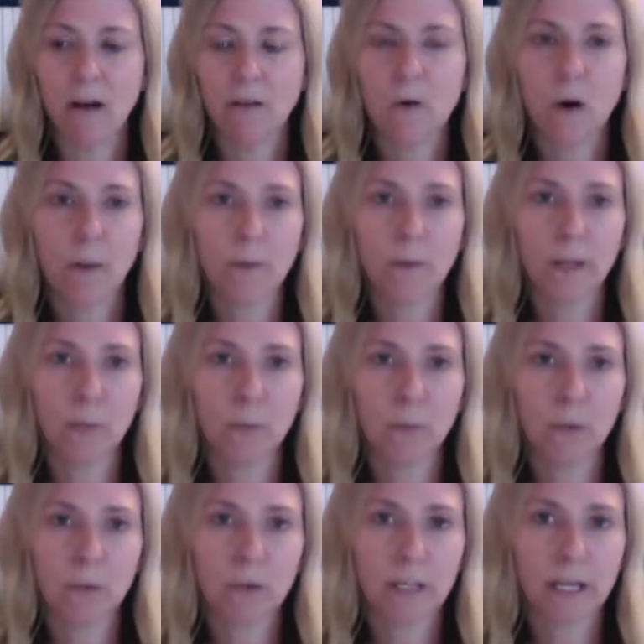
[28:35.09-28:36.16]
normally
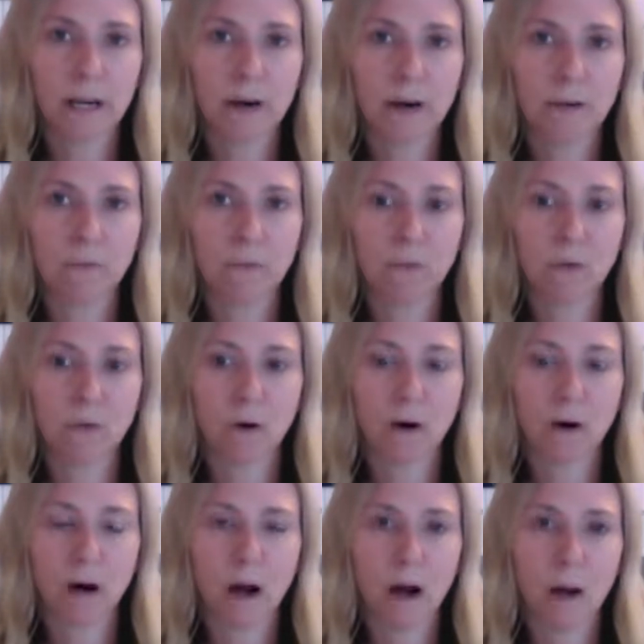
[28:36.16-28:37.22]
we'll clear
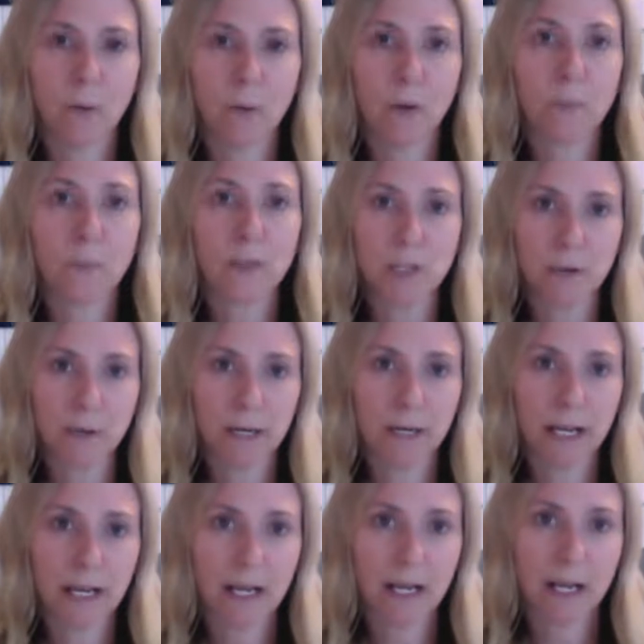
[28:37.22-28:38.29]
for
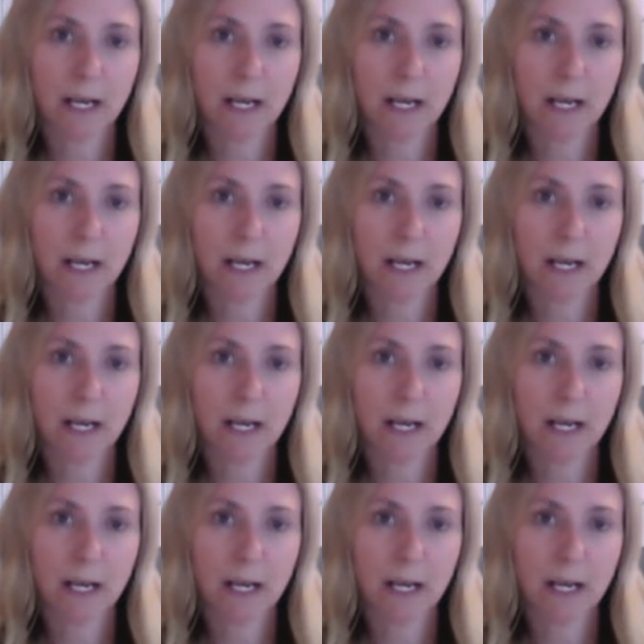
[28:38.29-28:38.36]
perpetuity,